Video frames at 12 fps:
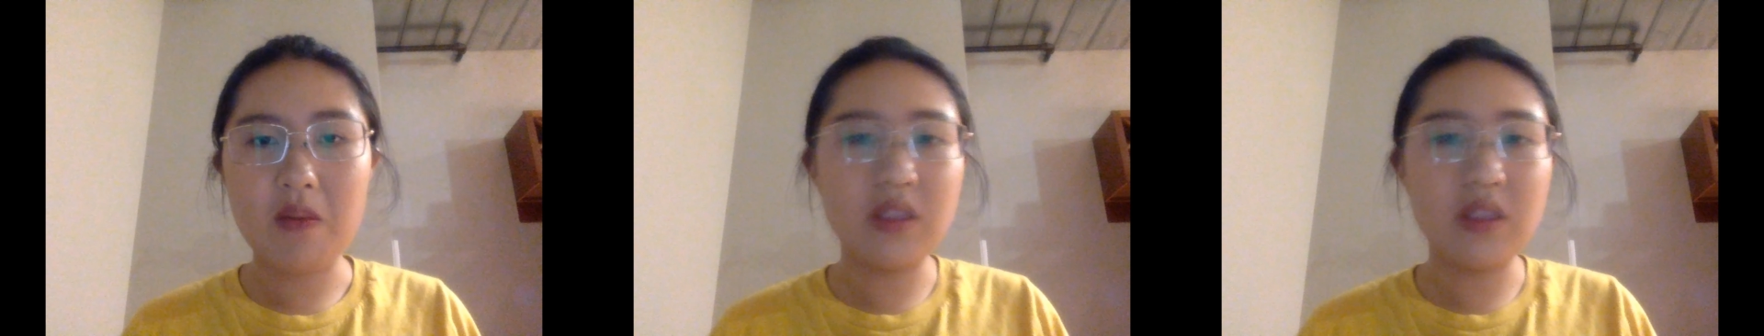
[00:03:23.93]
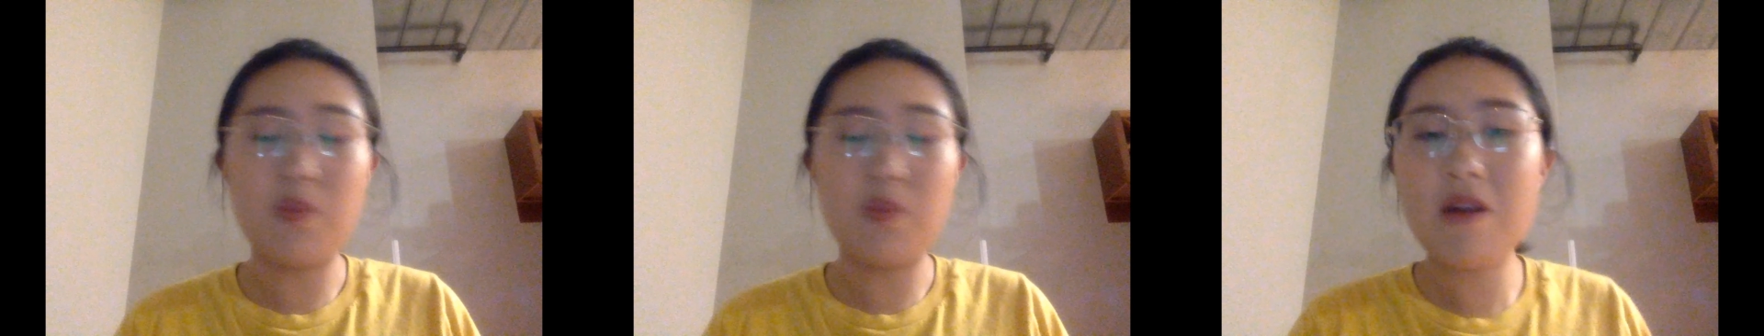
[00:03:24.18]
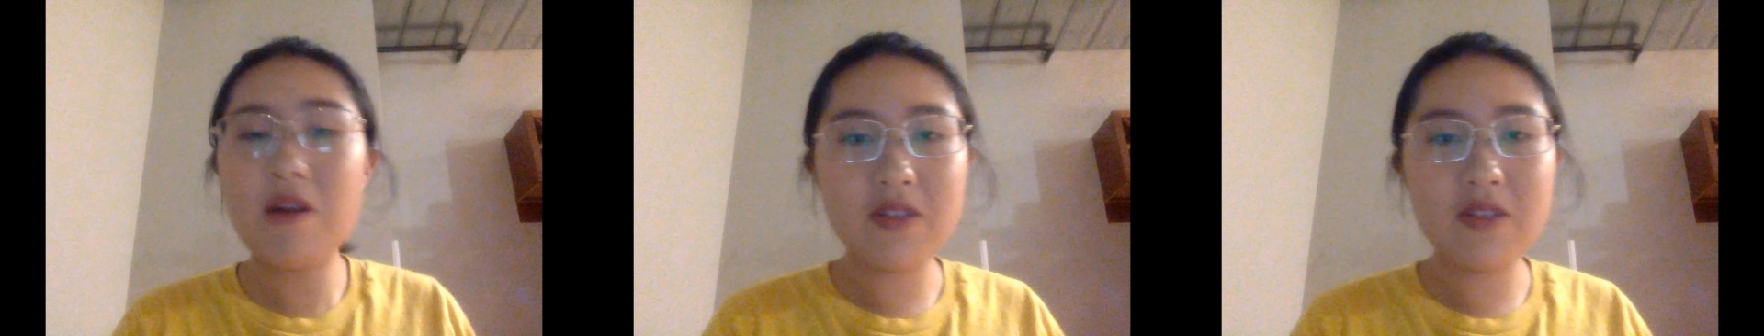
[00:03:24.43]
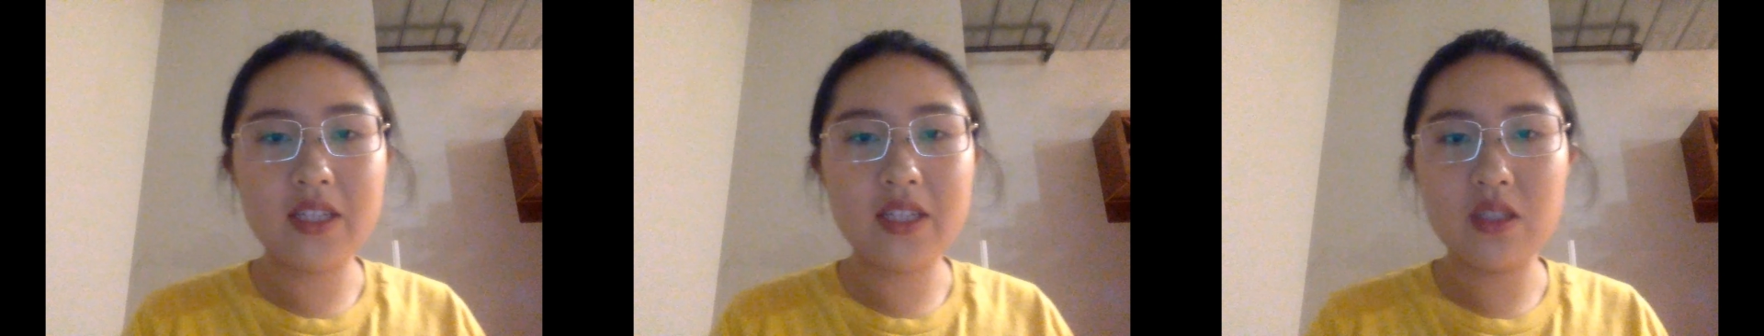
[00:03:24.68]
your
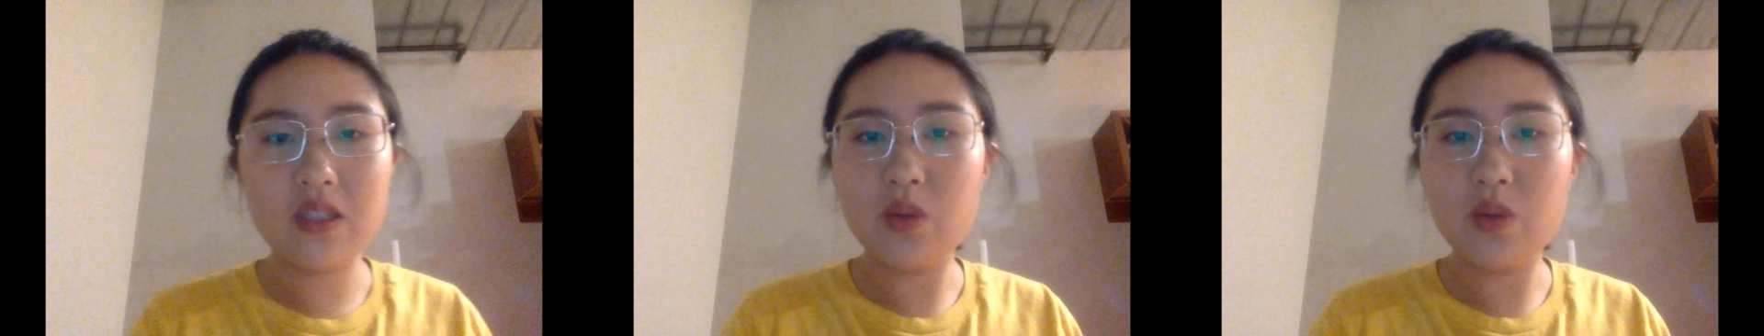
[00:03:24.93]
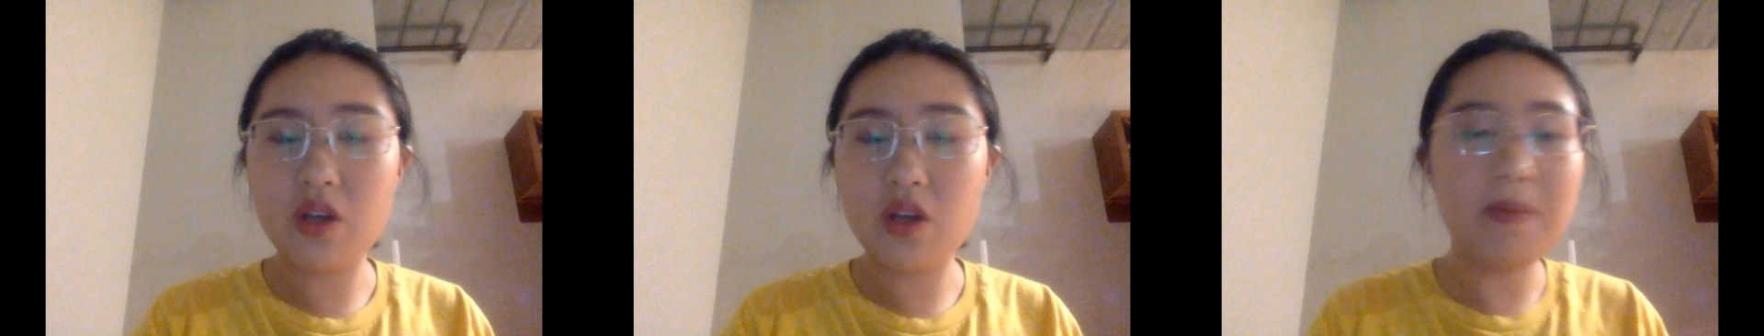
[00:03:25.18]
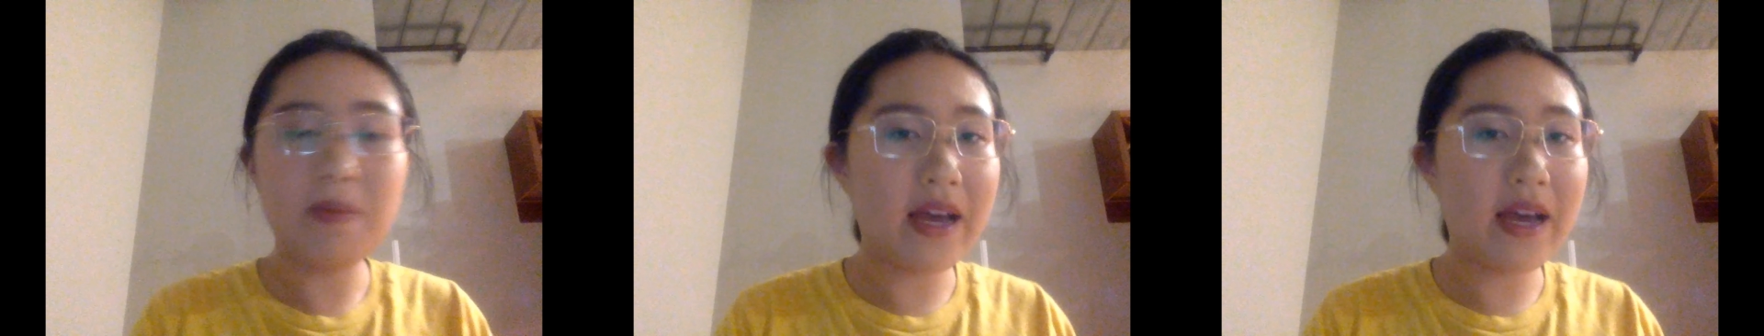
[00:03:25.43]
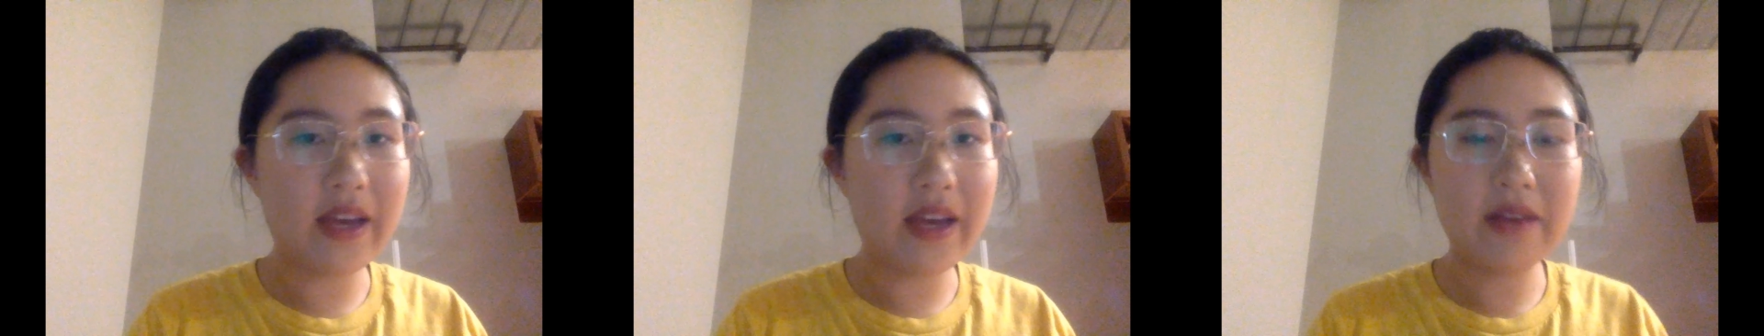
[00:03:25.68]
preferences when you
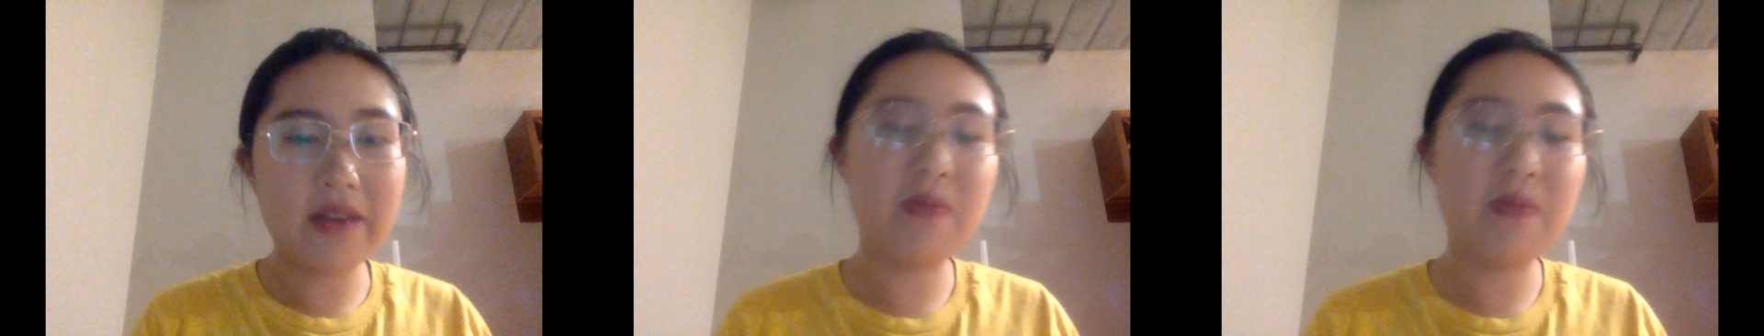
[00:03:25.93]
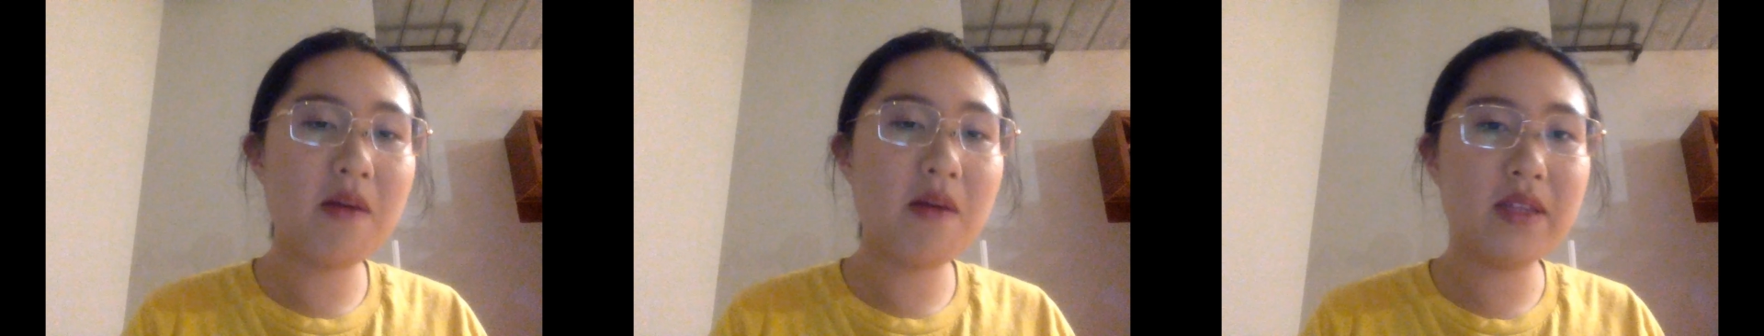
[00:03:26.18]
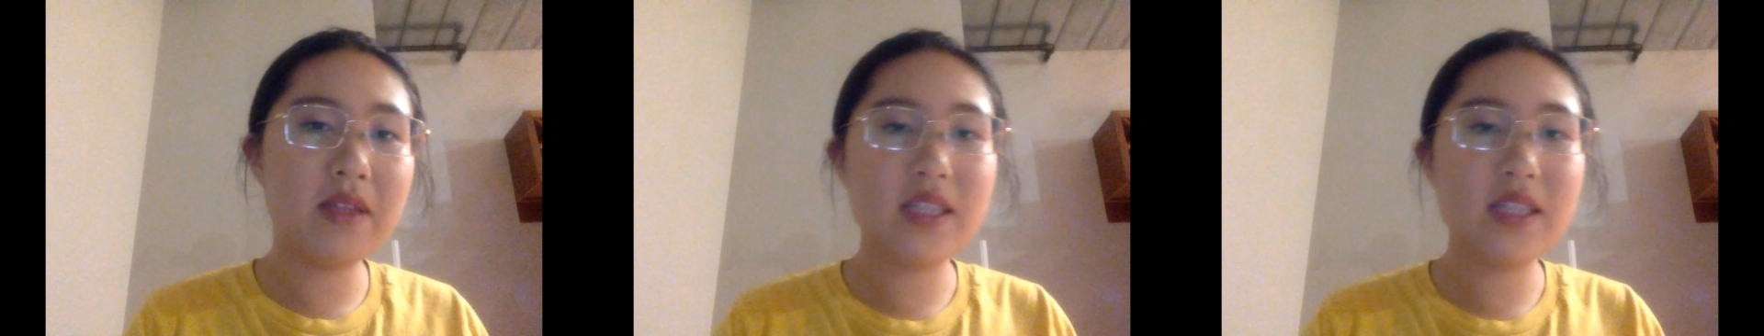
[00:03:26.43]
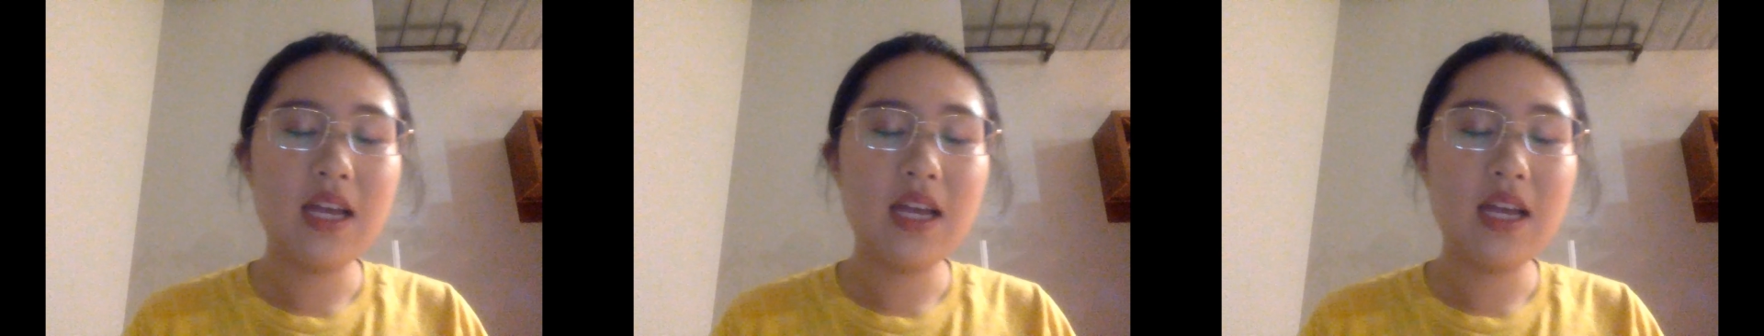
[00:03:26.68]
apply an apartment,